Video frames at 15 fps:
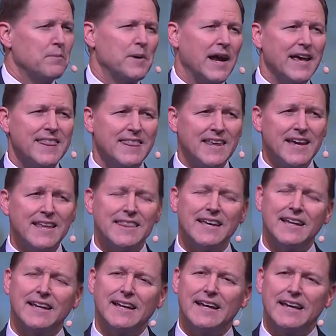But I think
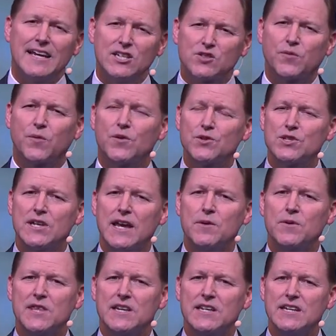that his first day
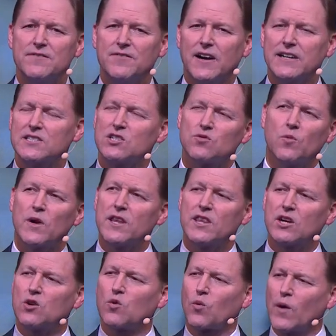with the Nephites is one of
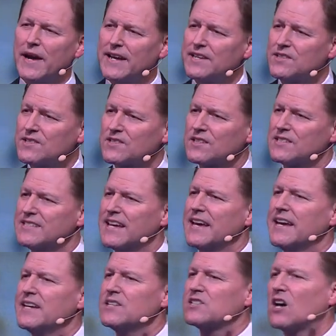the greatest
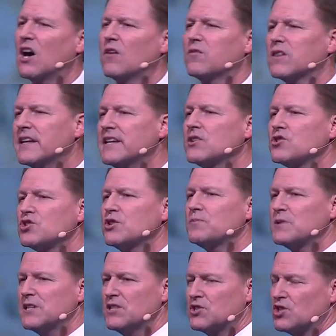days of
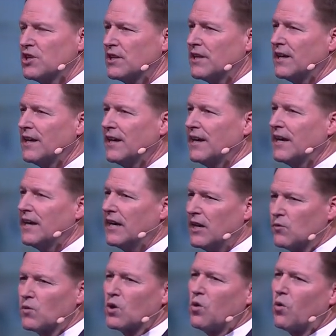leadership teaching
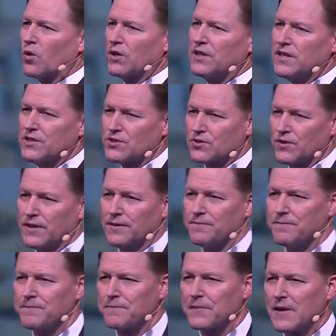in recorded history.
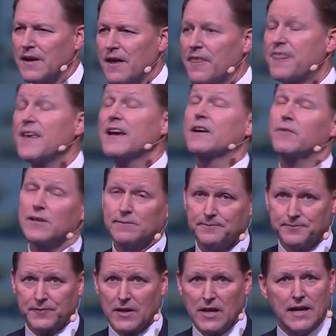Think of it.
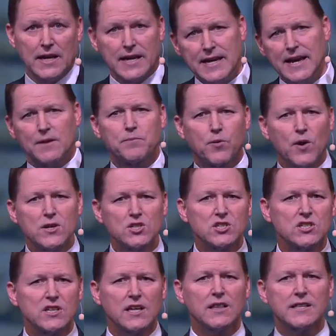He had
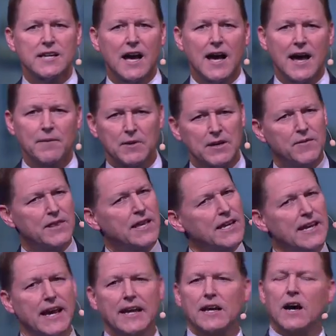precious little time, given that
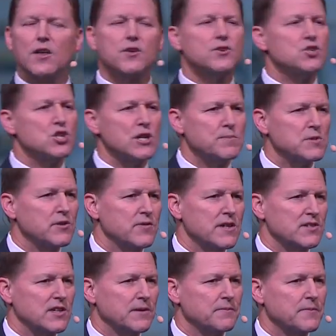he had other sheep to
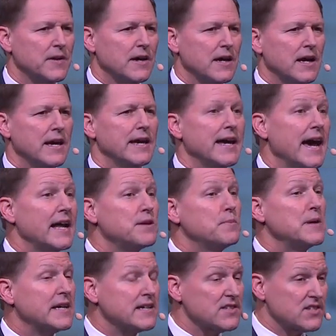visit. He had to
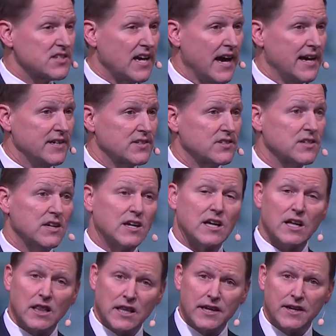be concise,
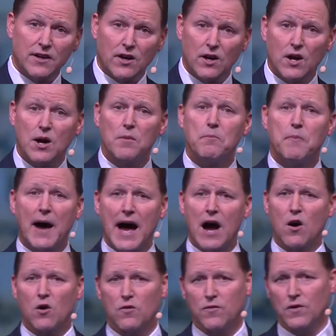clear,
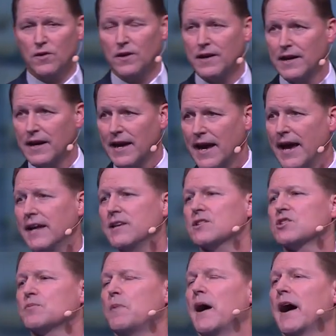powerful, and
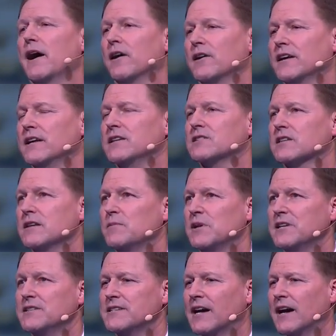inspired in his
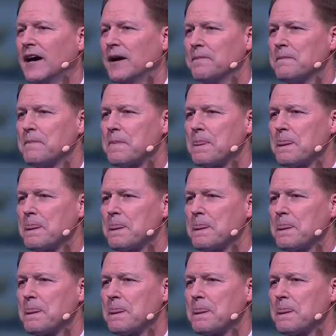limited time.